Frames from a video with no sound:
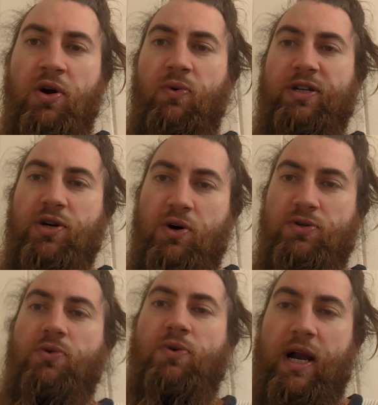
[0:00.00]
which
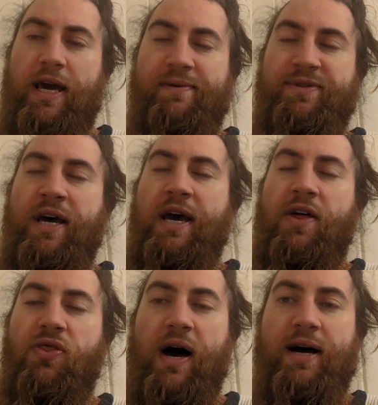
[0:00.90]
also claims
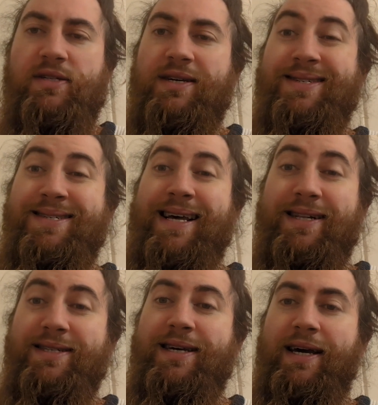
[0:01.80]
that
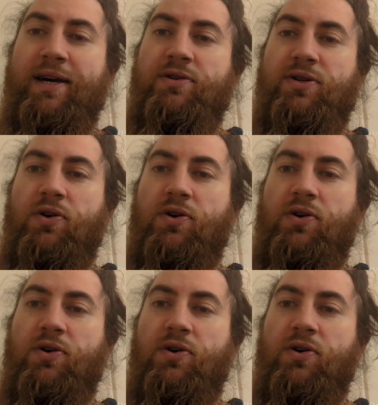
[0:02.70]
Celtic